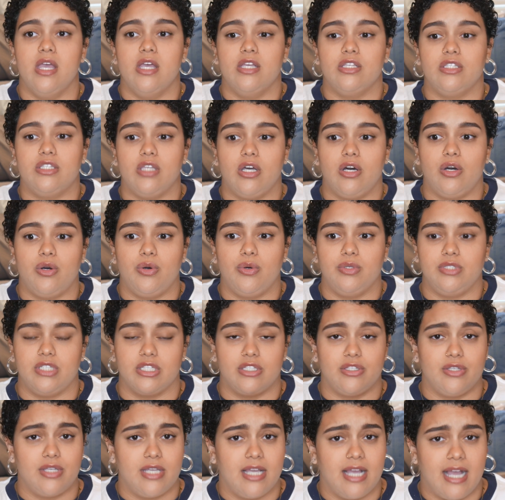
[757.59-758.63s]
So
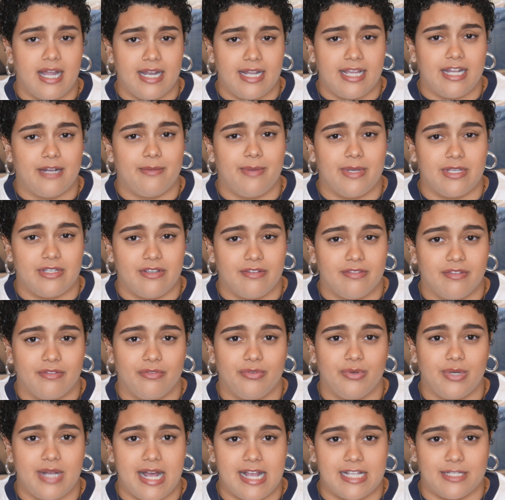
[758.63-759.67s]
just so you can kind of get a picture of the
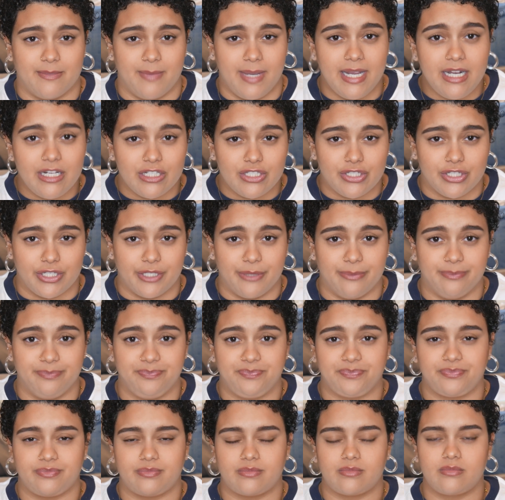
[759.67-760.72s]
rude-ass manager,
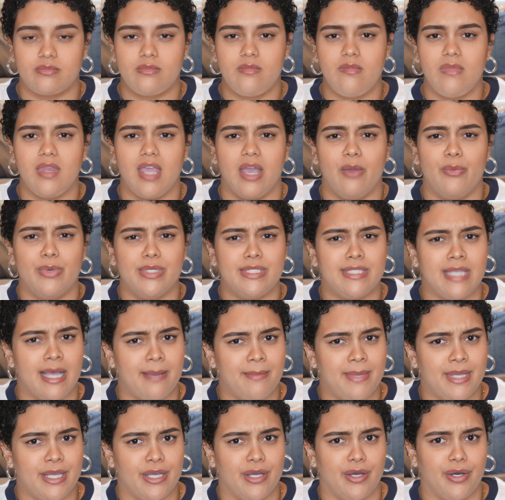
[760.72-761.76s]
one
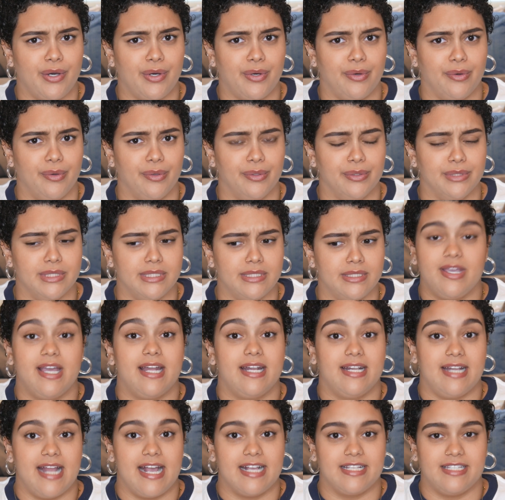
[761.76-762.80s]
time he goes, he
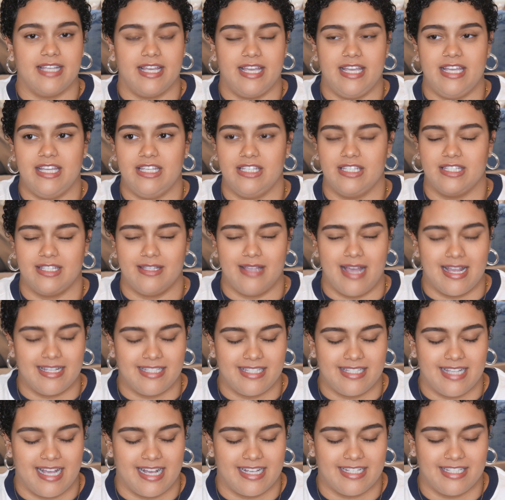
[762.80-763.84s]
had an accent. He just has
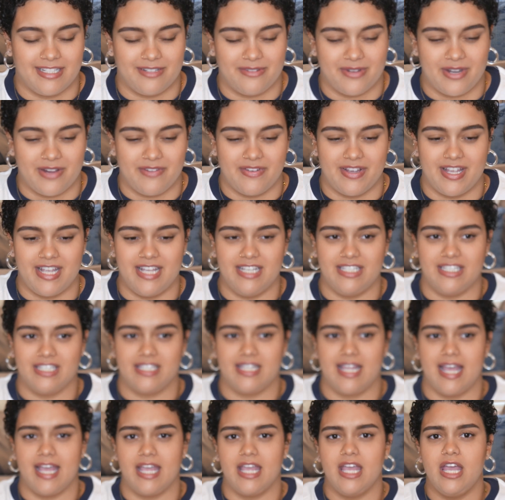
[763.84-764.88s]
his accent or whatever. He's just
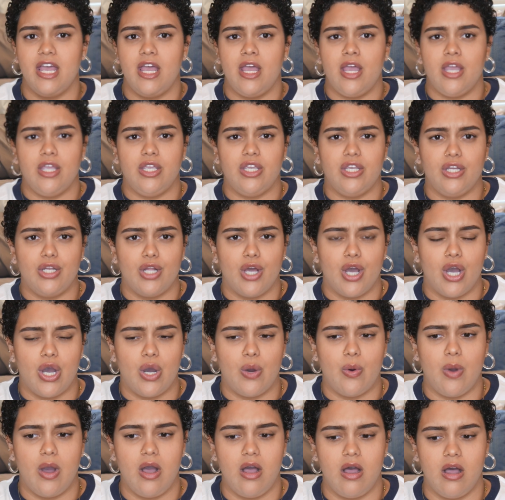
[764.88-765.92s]
like, you
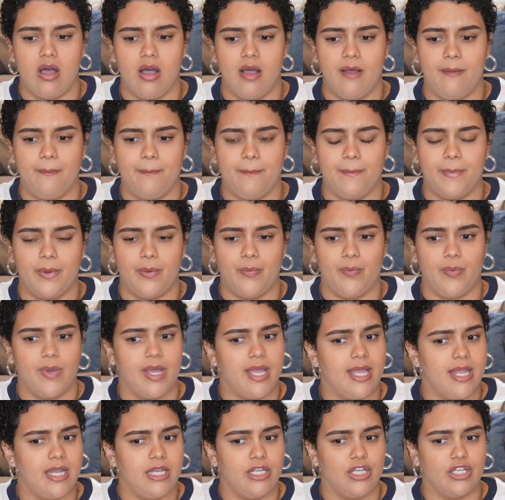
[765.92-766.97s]
know,
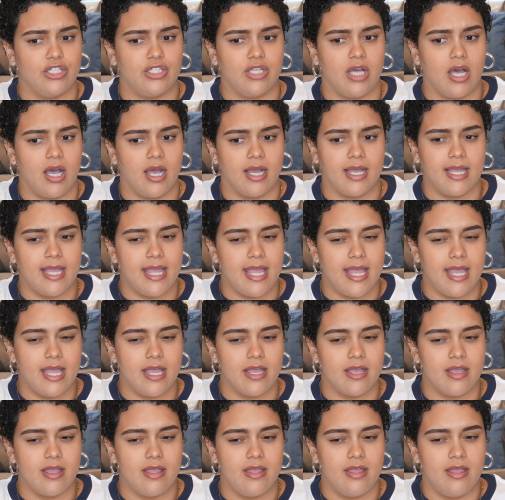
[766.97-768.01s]
when you're
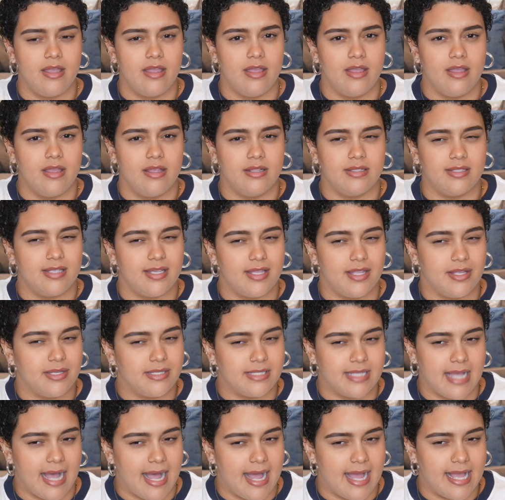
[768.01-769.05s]
talking to
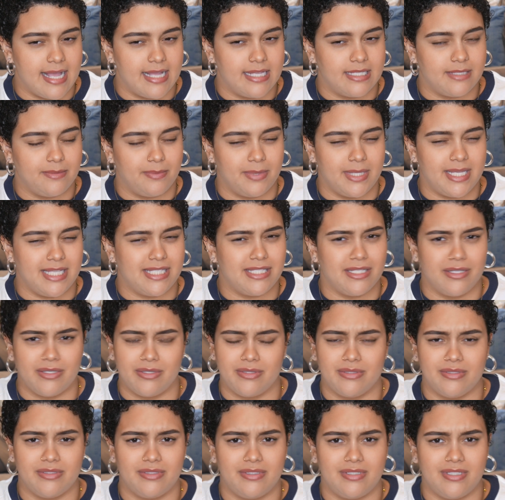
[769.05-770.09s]
those guys, please
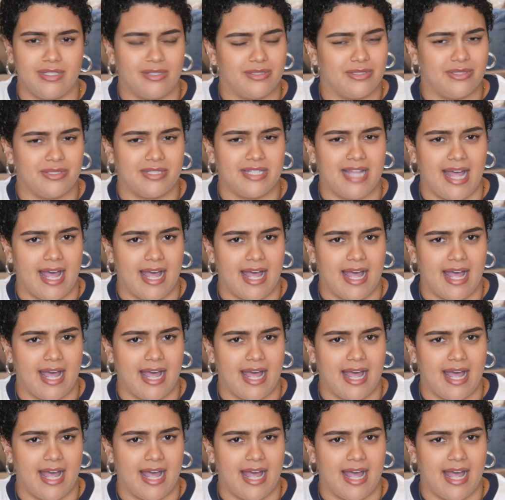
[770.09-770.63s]
don't do